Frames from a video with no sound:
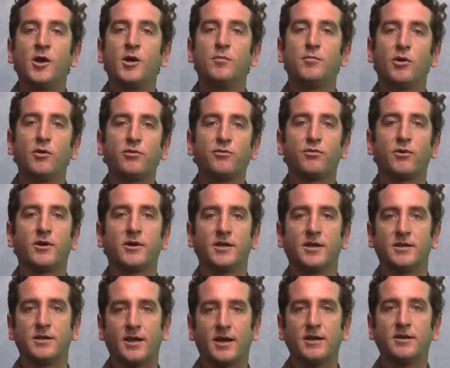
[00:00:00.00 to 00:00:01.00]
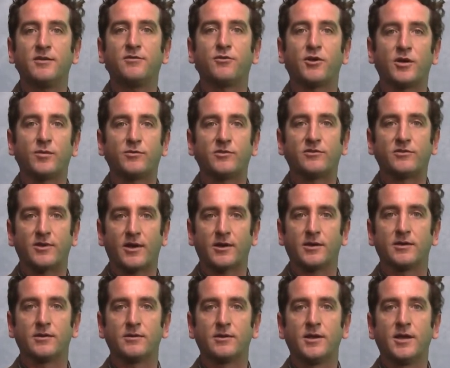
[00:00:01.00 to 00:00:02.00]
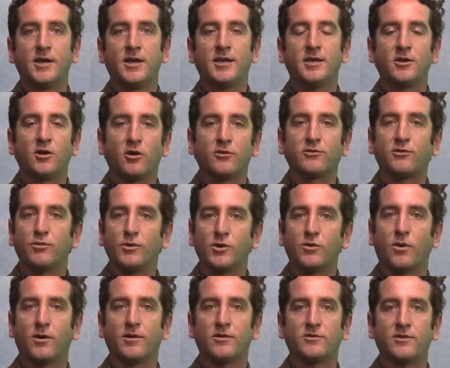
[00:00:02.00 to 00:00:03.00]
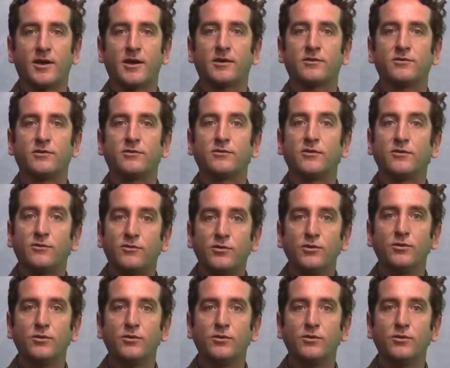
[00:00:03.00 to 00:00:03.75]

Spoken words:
both running at 90 frames a second. It also requires access to two